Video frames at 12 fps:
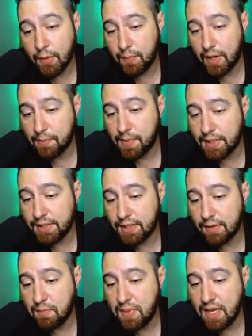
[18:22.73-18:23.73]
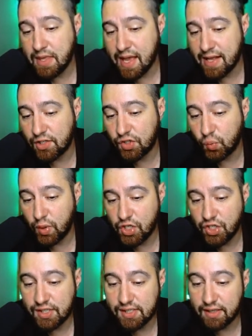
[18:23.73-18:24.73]
Bug Buzz can be that switch
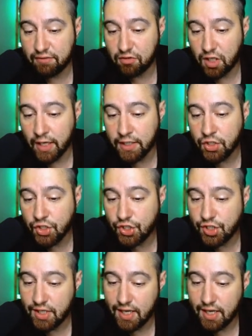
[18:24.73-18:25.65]
instead of Lunge,